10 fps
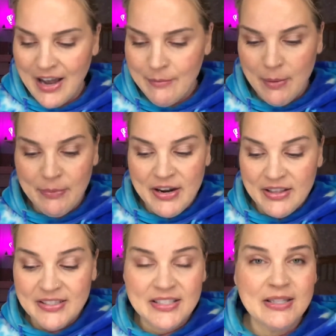My brain,
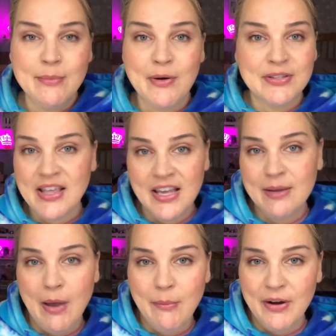this is the most
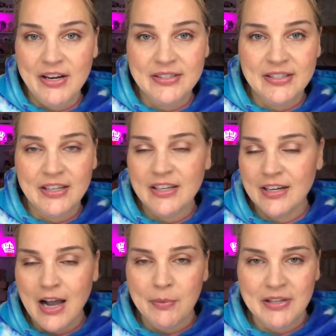thinking my brain has done in a
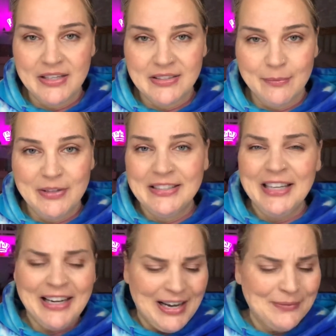couple days. I've been
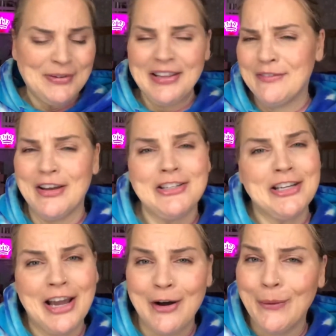sick. I've been like
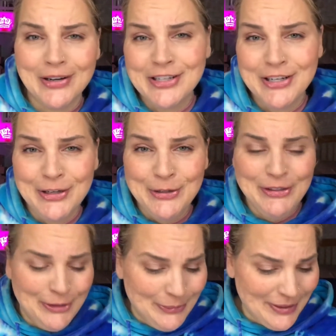vegging out, watching
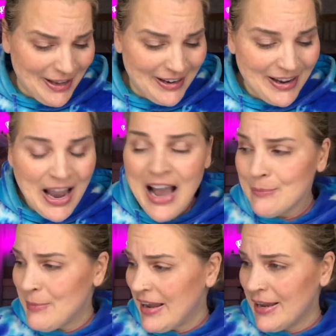YouTube, like
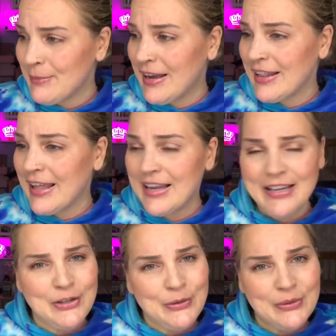making my like
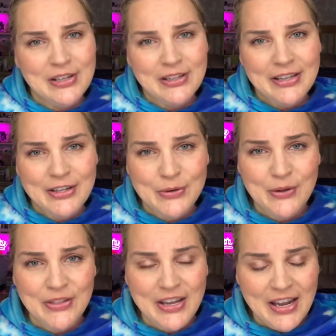new little intro
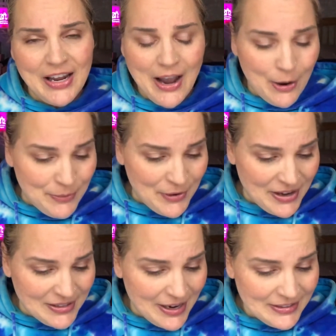thing. I hope you
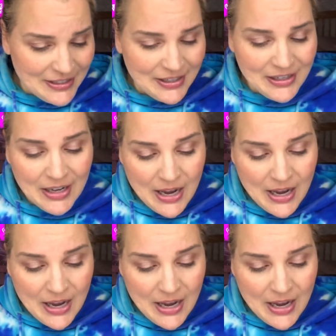guys liked it.